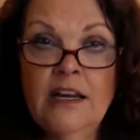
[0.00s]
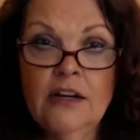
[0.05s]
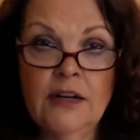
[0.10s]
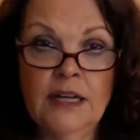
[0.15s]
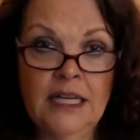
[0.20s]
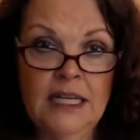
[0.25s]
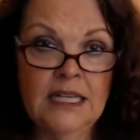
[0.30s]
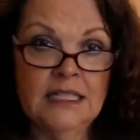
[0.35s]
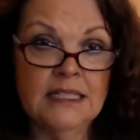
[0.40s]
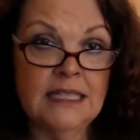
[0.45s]

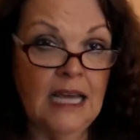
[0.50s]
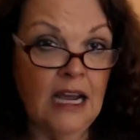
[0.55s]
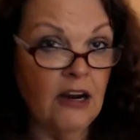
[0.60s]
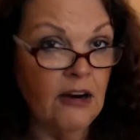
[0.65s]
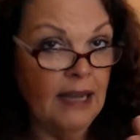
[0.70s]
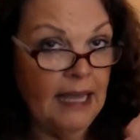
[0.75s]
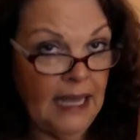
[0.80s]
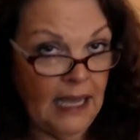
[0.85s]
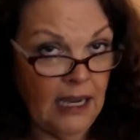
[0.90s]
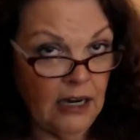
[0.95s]
is
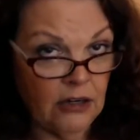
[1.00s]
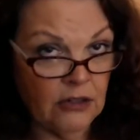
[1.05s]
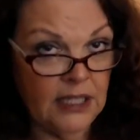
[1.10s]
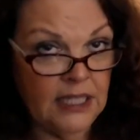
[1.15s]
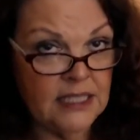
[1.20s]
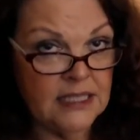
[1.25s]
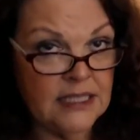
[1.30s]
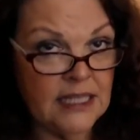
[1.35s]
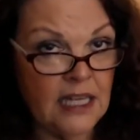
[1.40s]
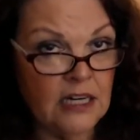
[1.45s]
our
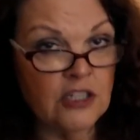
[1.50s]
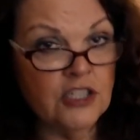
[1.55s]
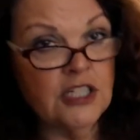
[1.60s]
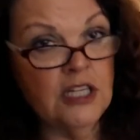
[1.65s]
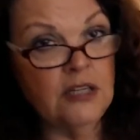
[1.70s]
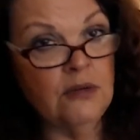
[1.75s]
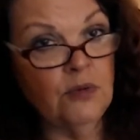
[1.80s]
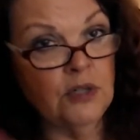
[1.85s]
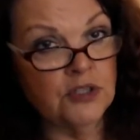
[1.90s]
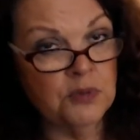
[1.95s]
Aries
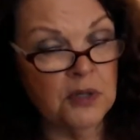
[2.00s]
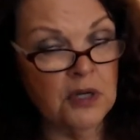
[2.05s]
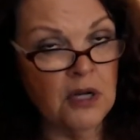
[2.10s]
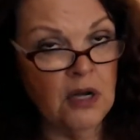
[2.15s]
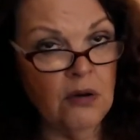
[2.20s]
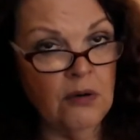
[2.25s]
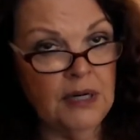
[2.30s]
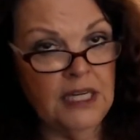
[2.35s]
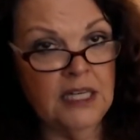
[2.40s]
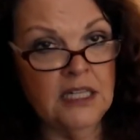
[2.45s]
energy, which we're
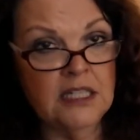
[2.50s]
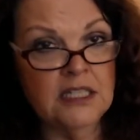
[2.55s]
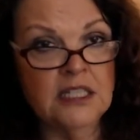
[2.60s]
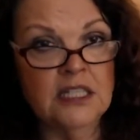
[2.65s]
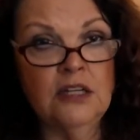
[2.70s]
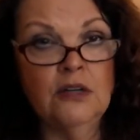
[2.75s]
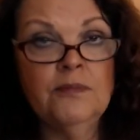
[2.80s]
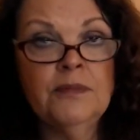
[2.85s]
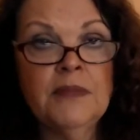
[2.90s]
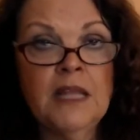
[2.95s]
going
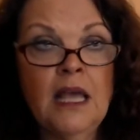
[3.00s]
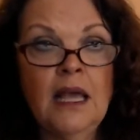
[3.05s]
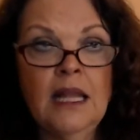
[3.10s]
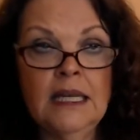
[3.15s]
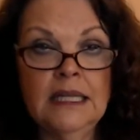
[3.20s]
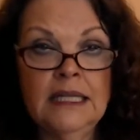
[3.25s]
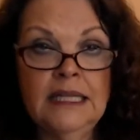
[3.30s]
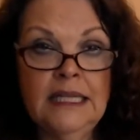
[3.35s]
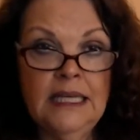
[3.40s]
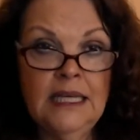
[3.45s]
into,
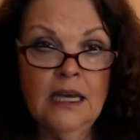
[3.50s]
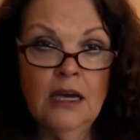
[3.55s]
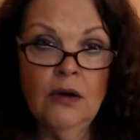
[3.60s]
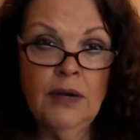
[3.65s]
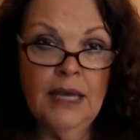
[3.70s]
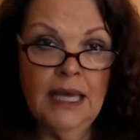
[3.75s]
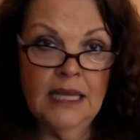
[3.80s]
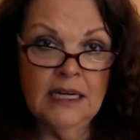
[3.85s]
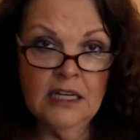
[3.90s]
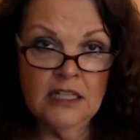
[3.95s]
Leo
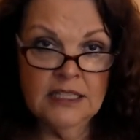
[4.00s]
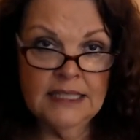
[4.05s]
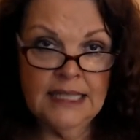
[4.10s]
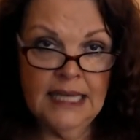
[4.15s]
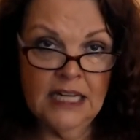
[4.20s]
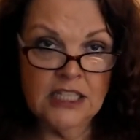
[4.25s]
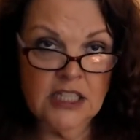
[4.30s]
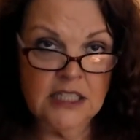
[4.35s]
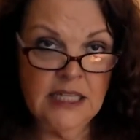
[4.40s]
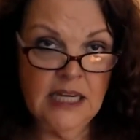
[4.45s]
and our
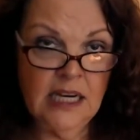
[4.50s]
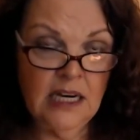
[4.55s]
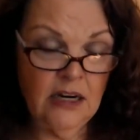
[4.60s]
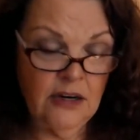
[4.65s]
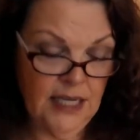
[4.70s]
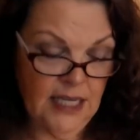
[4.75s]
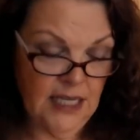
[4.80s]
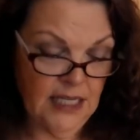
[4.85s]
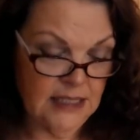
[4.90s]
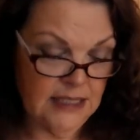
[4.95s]
Sagittarius.